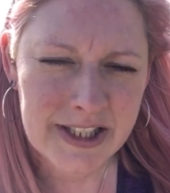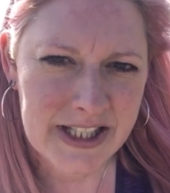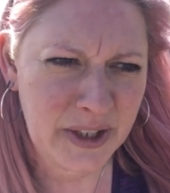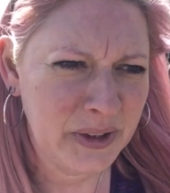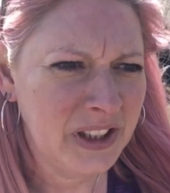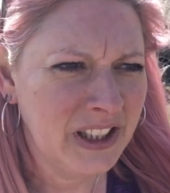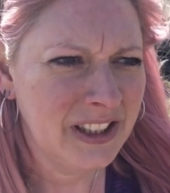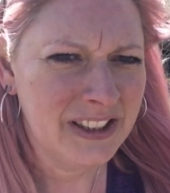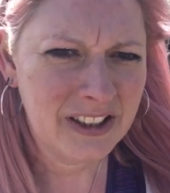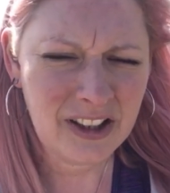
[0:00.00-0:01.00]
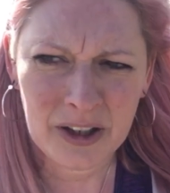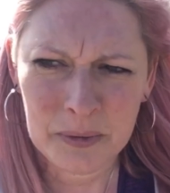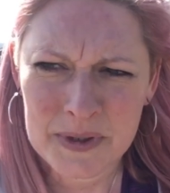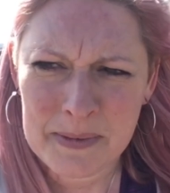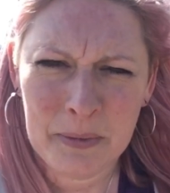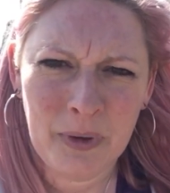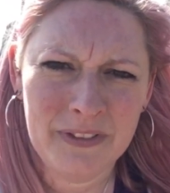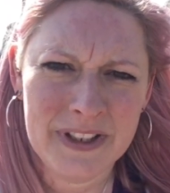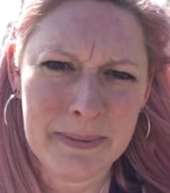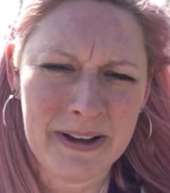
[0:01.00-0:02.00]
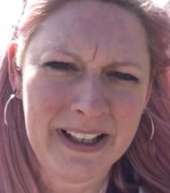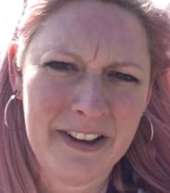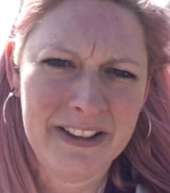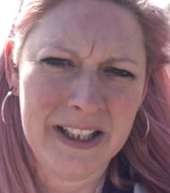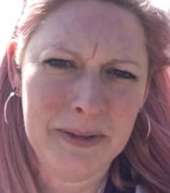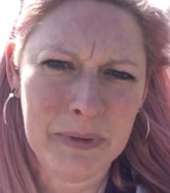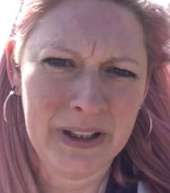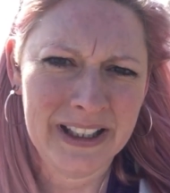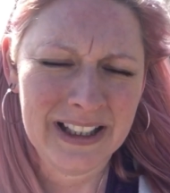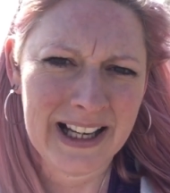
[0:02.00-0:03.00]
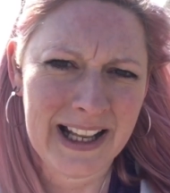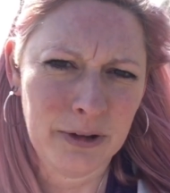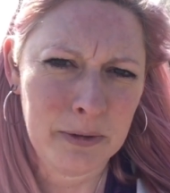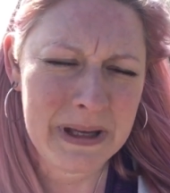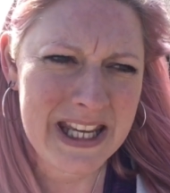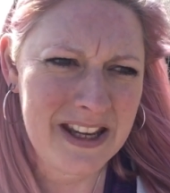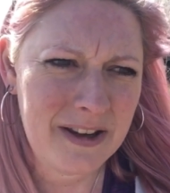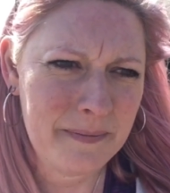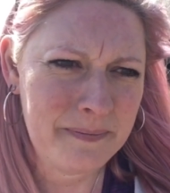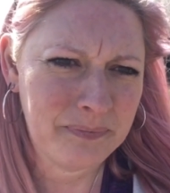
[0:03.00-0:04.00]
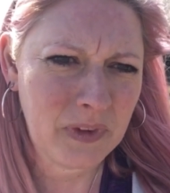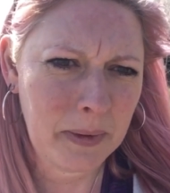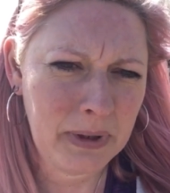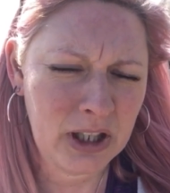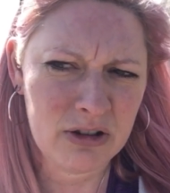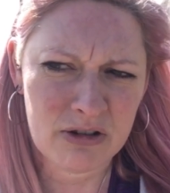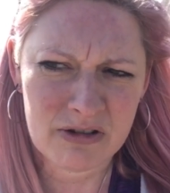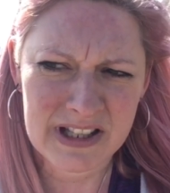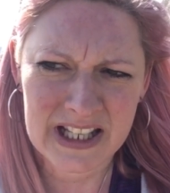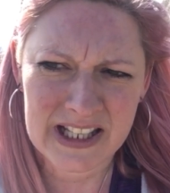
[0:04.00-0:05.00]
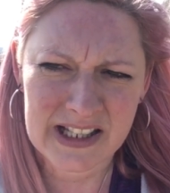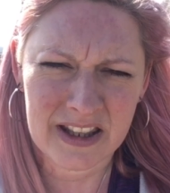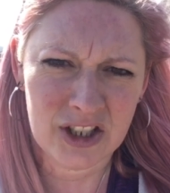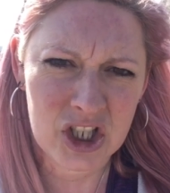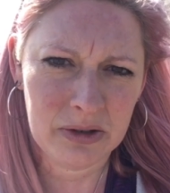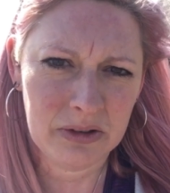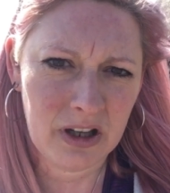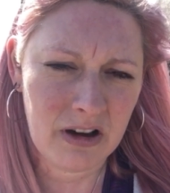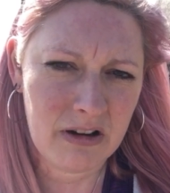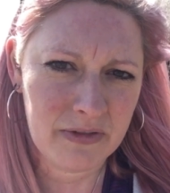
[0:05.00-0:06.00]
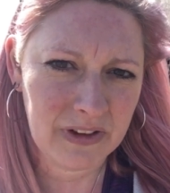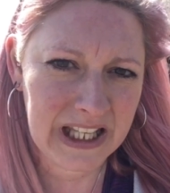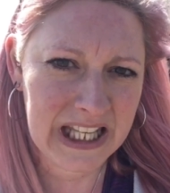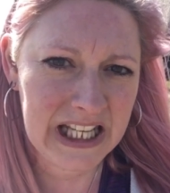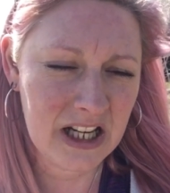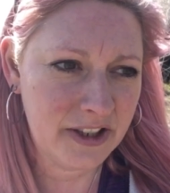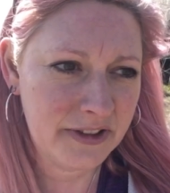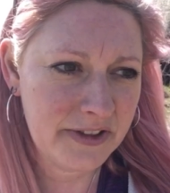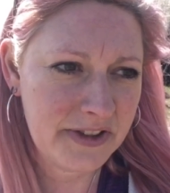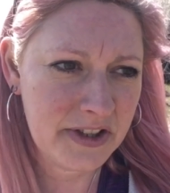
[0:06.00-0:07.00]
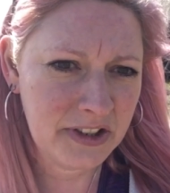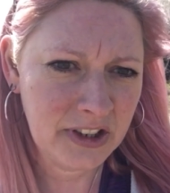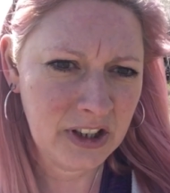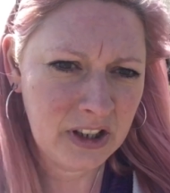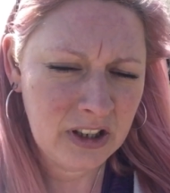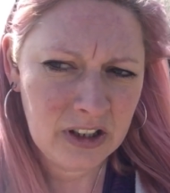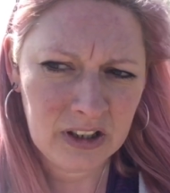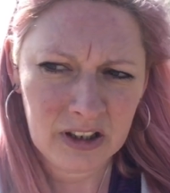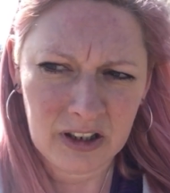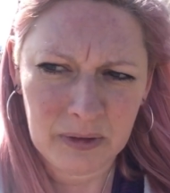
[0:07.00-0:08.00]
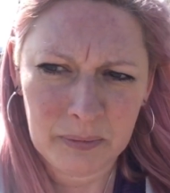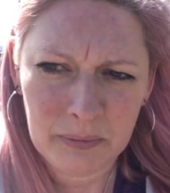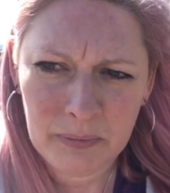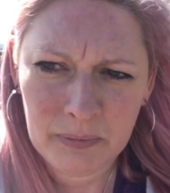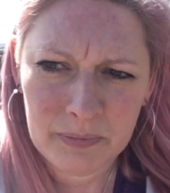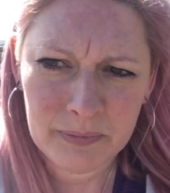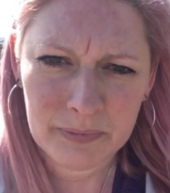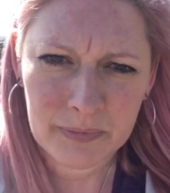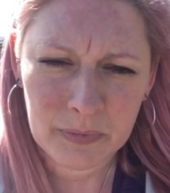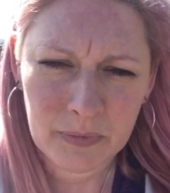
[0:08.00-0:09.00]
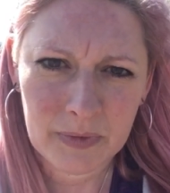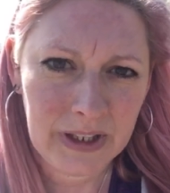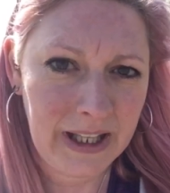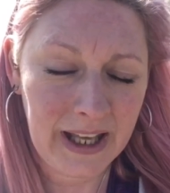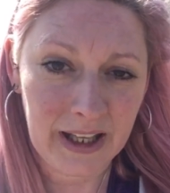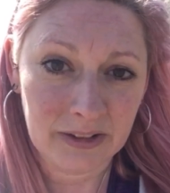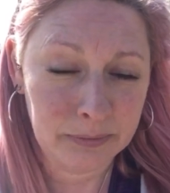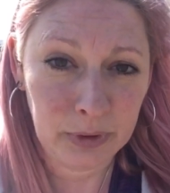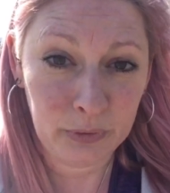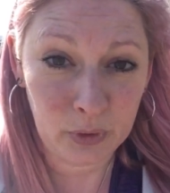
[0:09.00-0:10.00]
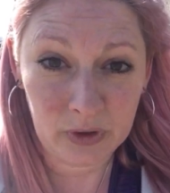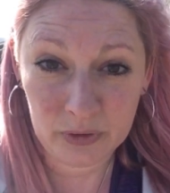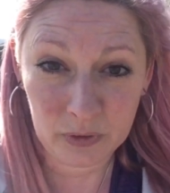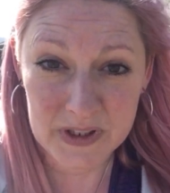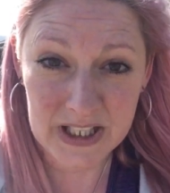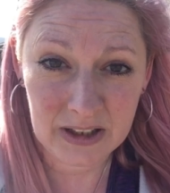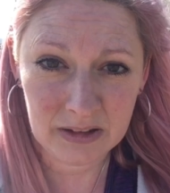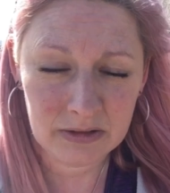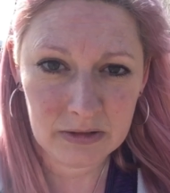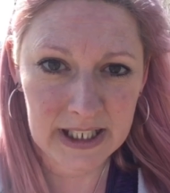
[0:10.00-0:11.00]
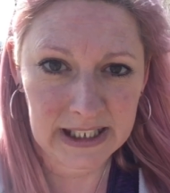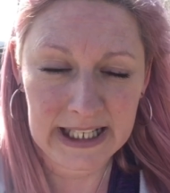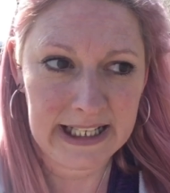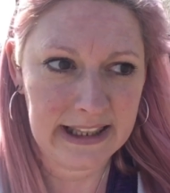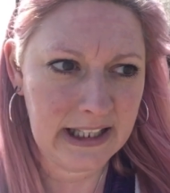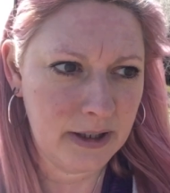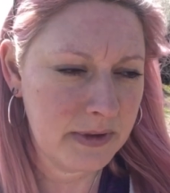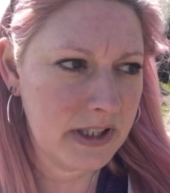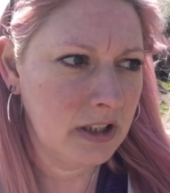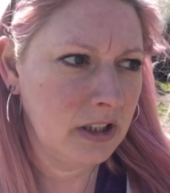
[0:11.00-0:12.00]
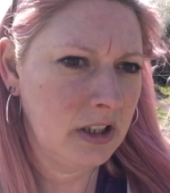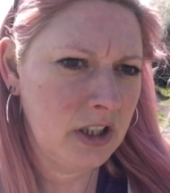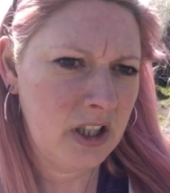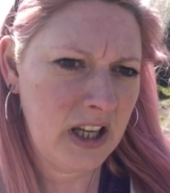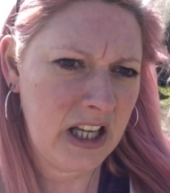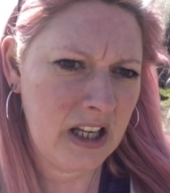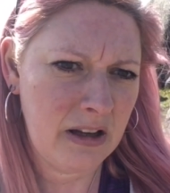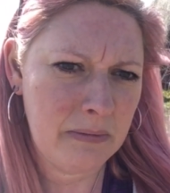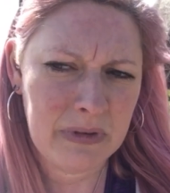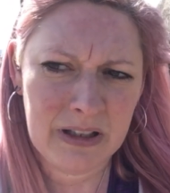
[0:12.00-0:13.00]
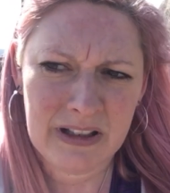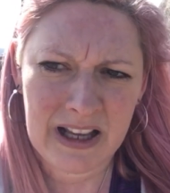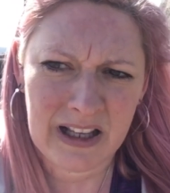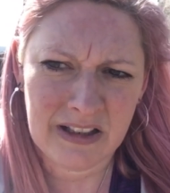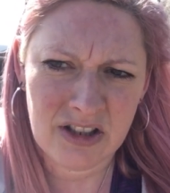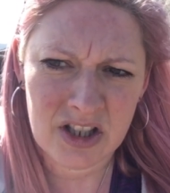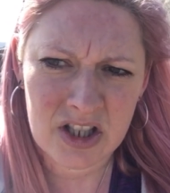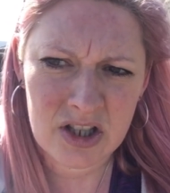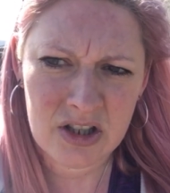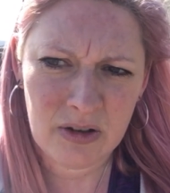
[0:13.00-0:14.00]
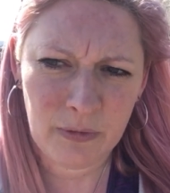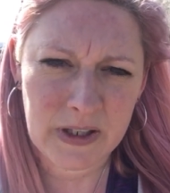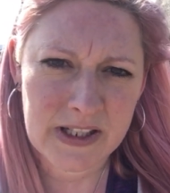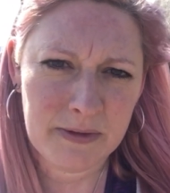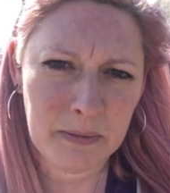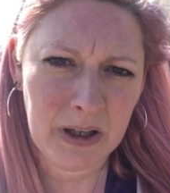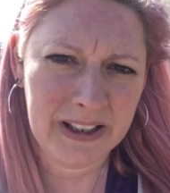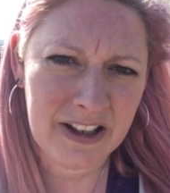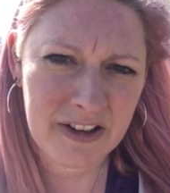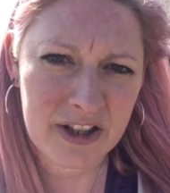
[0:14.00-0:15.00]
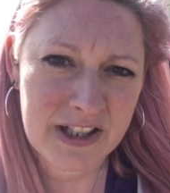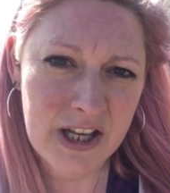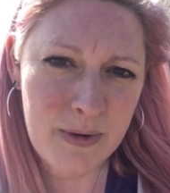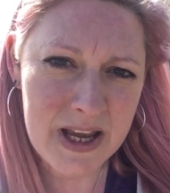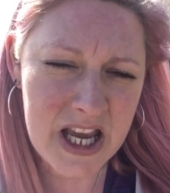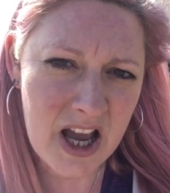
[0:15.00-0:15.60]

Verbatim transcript: So I was a bit worried about carrying my Cloud Peak because it's, I think, two and a half kilos. Um, yeah, before I've obviously taken anything else. Um, and friends of mine, Gareth and Zoe,